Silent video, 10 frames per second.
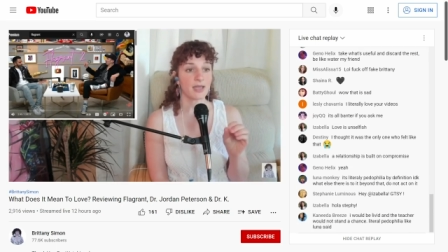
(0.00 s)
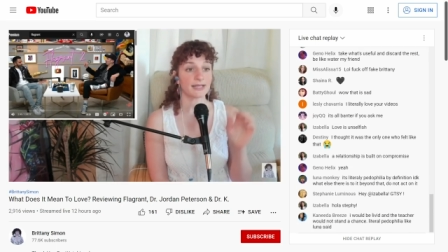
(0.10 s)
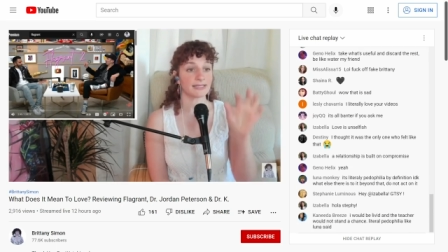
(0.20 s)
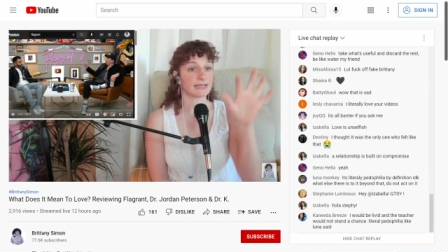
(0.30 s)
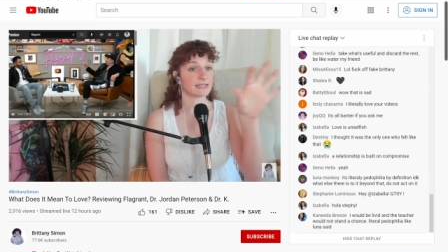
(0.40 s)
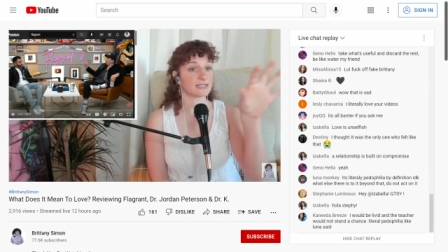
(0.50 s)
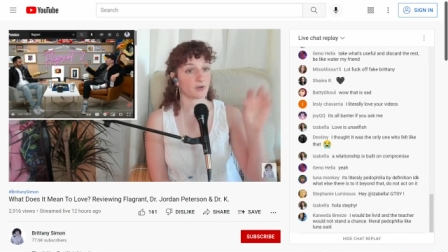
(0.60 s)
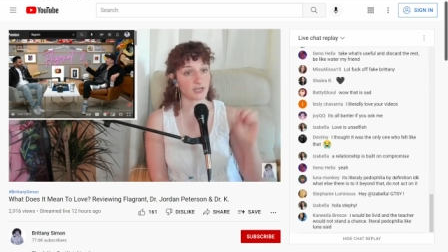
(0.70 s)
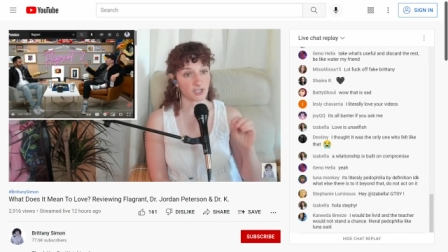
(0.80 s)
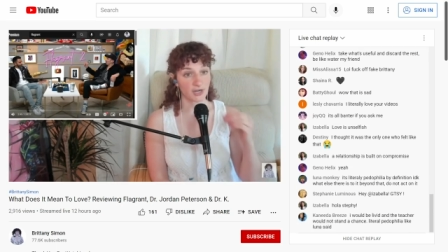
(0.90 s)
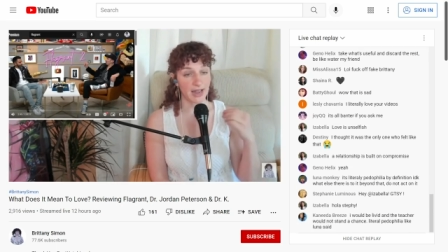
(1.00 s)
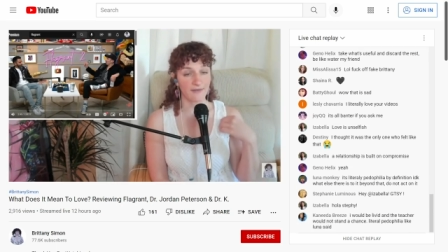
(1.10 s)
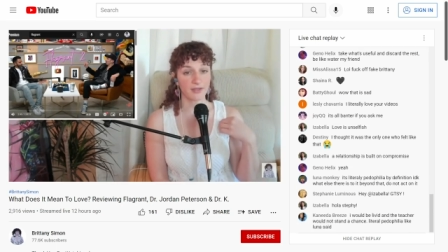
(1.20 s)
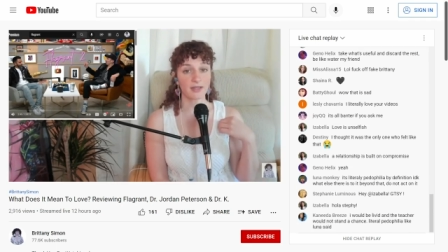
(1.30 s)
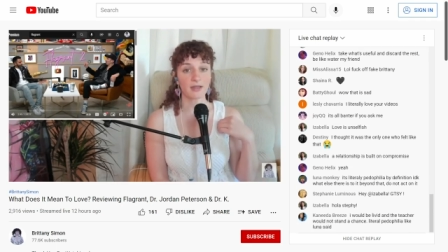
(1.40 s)
is like this crush you're
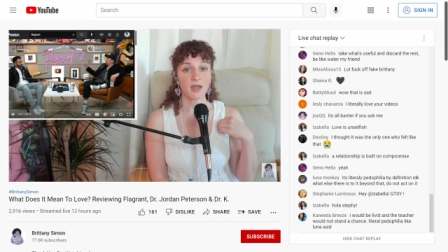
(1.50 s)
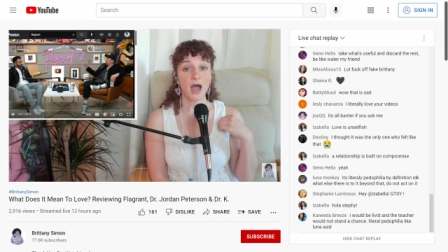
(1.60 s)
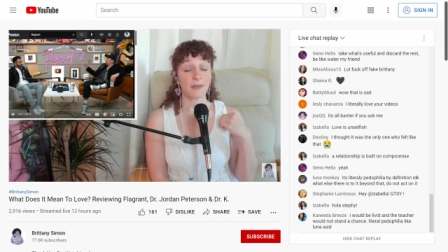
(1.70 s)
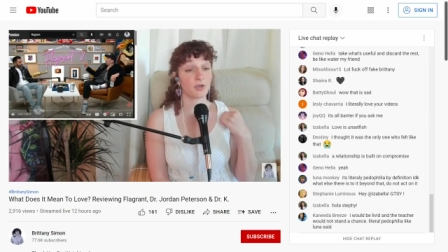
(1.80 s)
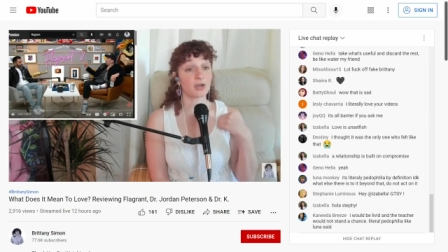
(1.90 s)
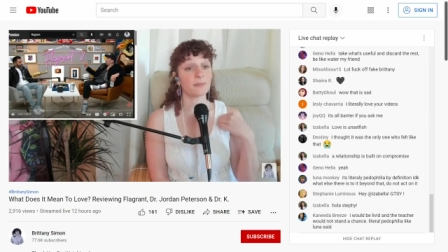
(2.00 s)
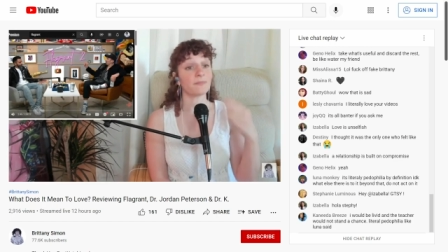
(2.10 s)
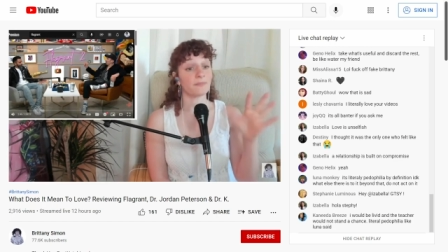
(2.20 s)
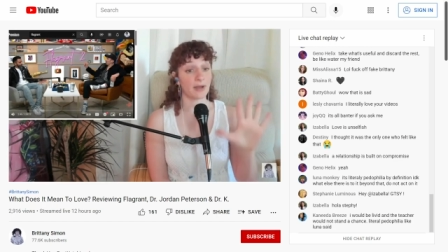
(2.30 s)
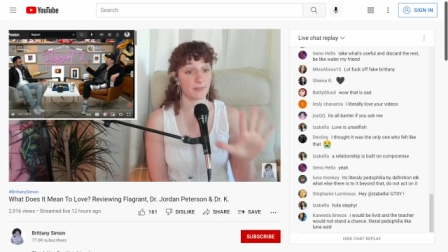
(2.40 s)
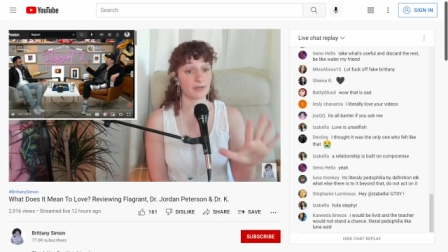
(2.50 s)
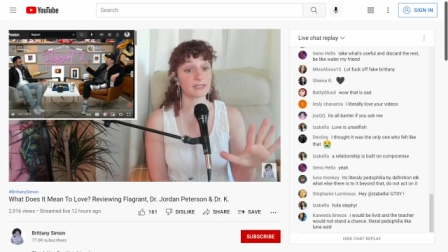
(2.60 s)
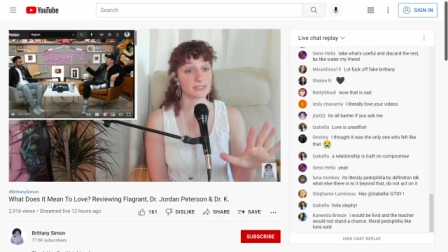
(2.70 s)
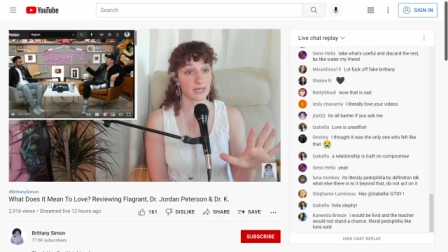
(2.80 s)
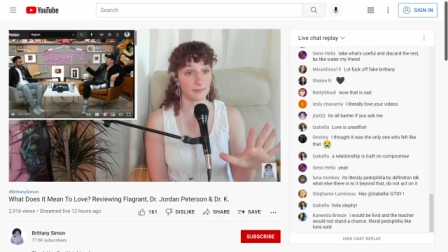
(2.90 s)
having. I'm going to, I'm going to
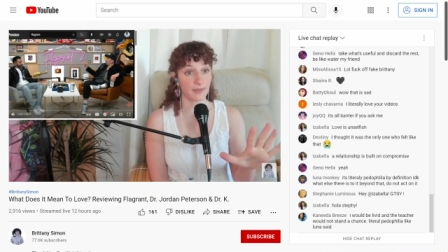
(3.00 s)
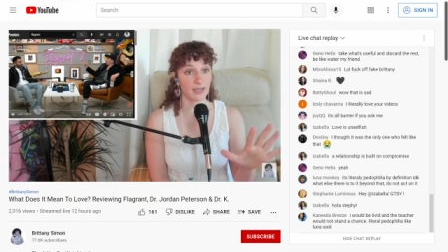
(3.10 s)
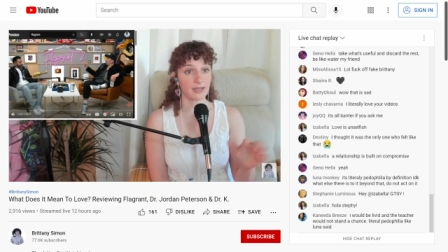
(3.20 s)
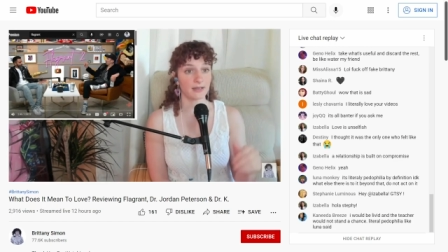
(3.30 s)
stop it.